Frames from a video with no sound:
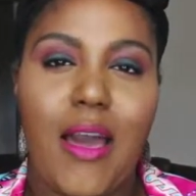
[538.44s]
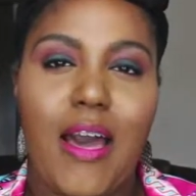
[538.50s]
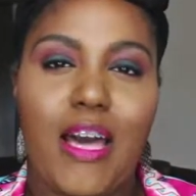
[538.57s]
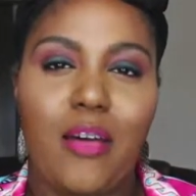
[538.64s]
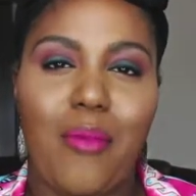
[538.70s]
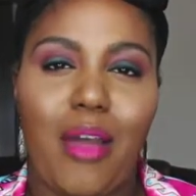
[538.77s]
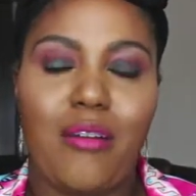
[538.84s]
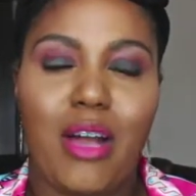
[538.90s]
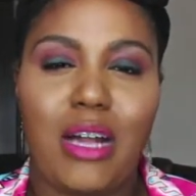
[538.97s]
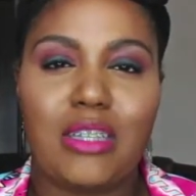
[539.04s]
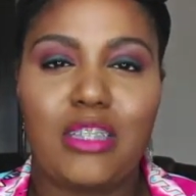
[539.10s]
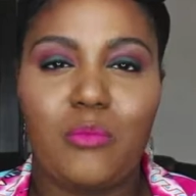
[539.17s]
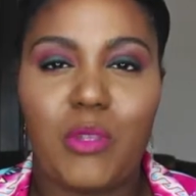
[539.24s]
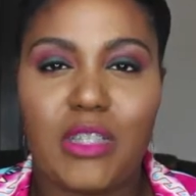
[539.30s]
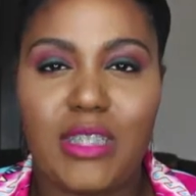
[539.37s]
I'll
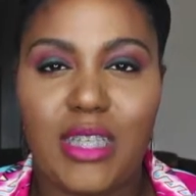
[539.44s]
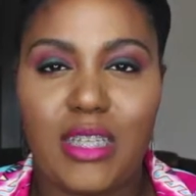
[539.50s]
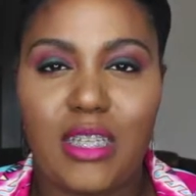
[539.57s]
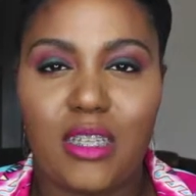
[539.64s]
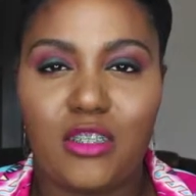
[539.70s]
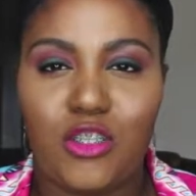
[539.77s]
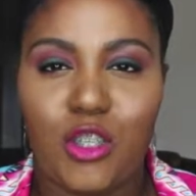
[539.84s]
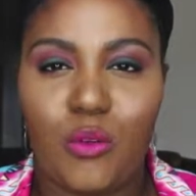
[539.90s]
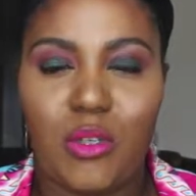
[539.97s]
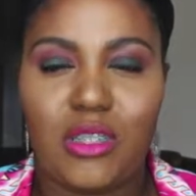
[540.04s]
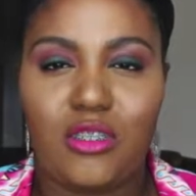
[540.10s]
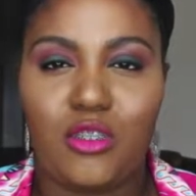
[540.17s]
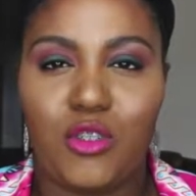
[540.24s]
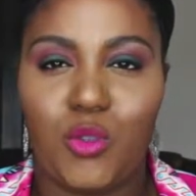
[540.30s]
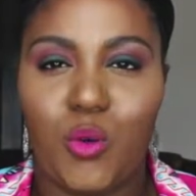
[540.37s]
also be
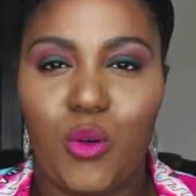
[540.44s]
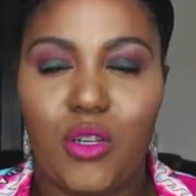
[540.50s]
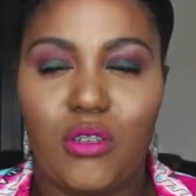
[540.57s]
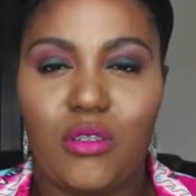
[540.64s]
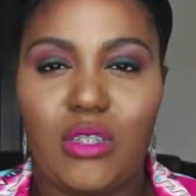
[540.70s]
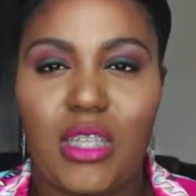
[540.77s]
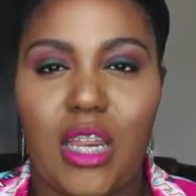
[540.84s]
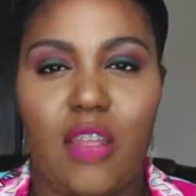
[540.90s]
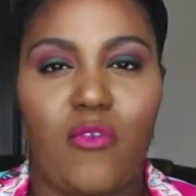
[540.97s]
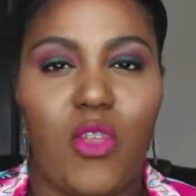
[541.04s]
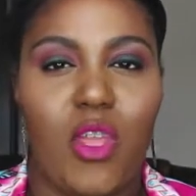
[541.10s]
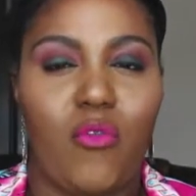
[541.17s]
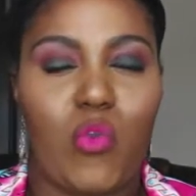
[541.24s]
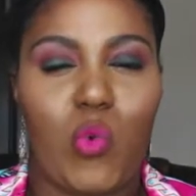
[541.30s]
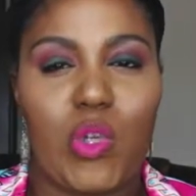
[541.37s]
showing tutorials, and if
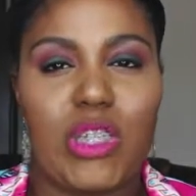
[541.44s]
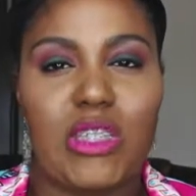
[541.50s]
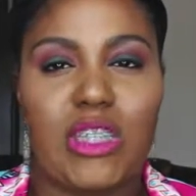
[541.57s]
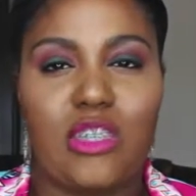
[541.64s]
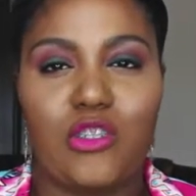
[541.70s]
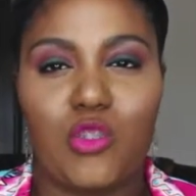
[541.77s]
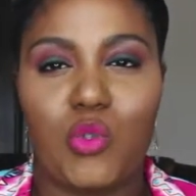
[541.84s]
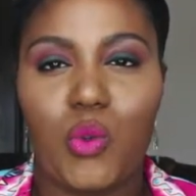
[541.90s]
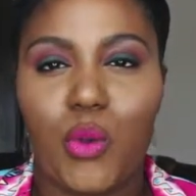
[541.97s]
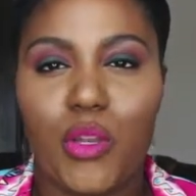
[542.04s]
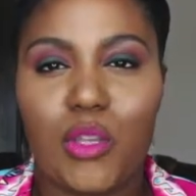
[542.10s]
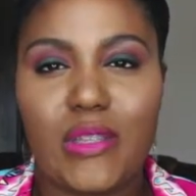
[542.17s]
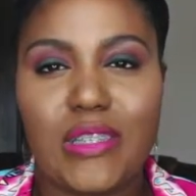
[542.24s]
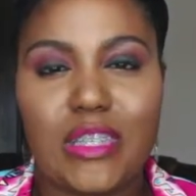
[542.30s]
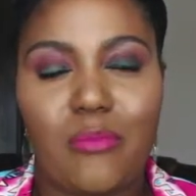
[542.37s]
you ever want to see a
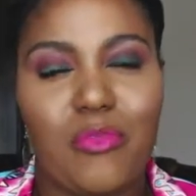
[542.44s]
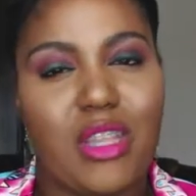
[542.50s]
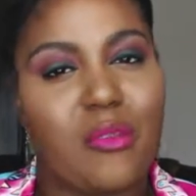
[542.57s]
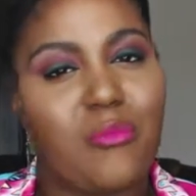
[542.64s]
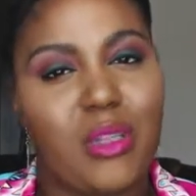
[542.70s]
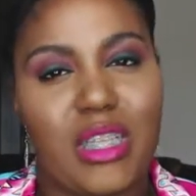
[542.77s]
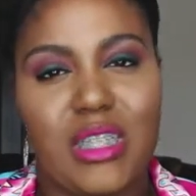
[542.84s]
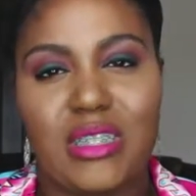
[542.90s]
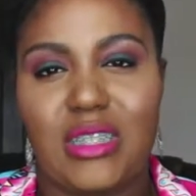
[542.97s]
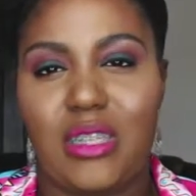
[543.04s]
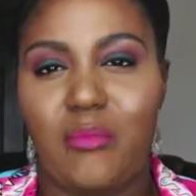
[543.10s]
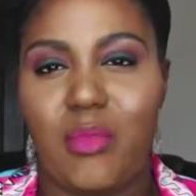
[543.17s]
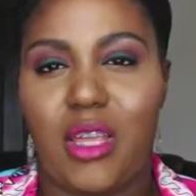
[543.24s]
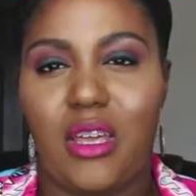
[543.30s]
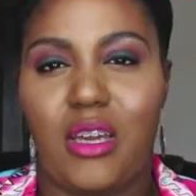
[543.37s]
tutorial on something, please
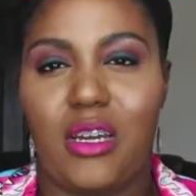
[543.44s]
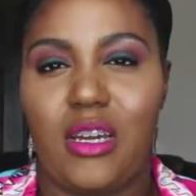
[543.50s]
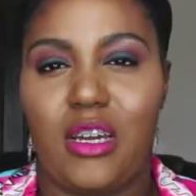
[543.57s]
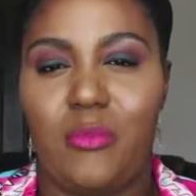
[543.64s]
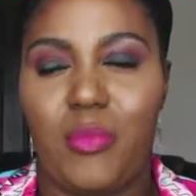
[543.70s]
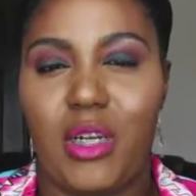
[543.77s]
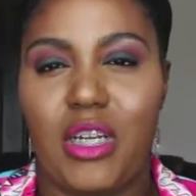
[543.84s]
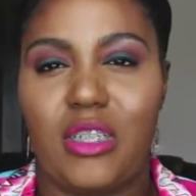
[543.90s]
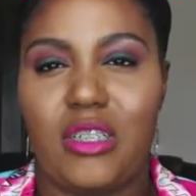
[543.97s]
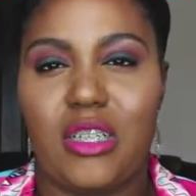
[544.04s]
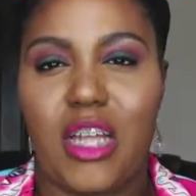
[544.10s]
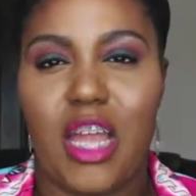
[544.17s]
send me put it in the